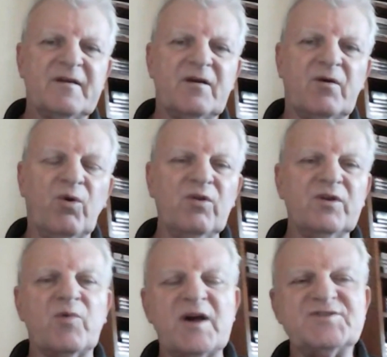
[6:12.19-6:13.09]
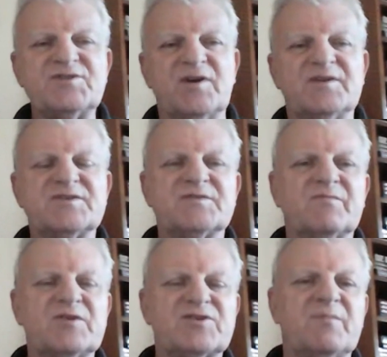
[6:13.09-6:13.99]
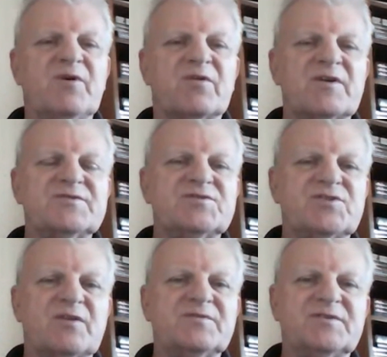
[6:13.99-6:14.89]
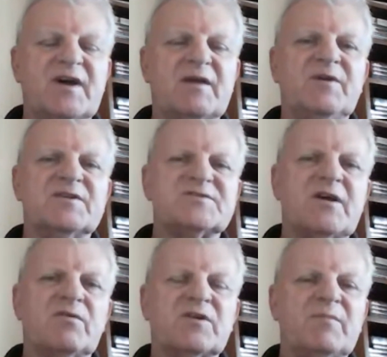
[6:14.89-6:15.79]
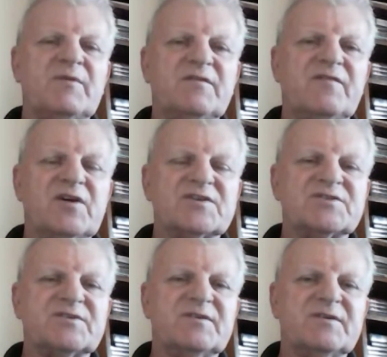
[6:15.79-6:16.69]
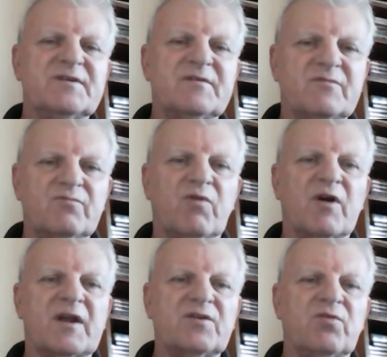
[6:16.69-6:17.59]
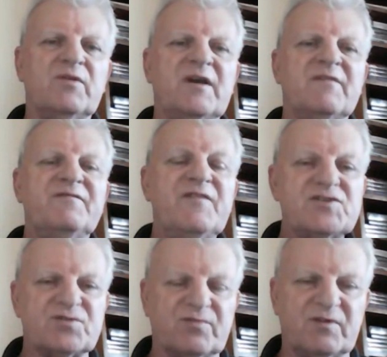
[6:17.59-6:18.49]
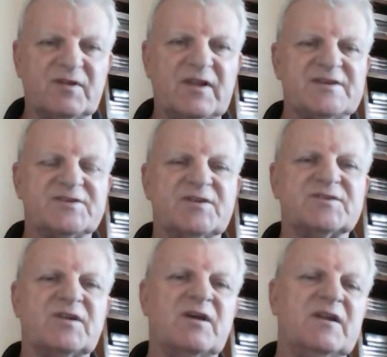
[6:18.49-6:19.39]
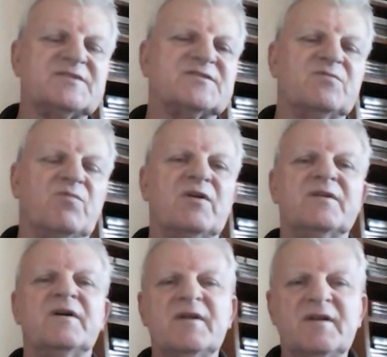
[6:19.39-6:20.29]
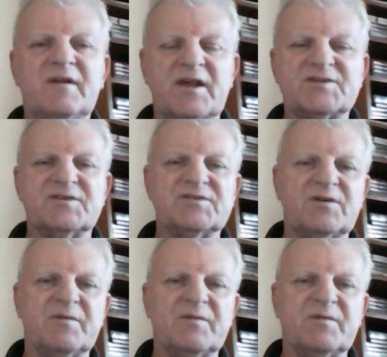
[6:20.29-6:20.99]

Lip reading: All the questions, which I'm not going to show today because they'll come in the first, what I call the official lessons, like lesson 1, lesson 2.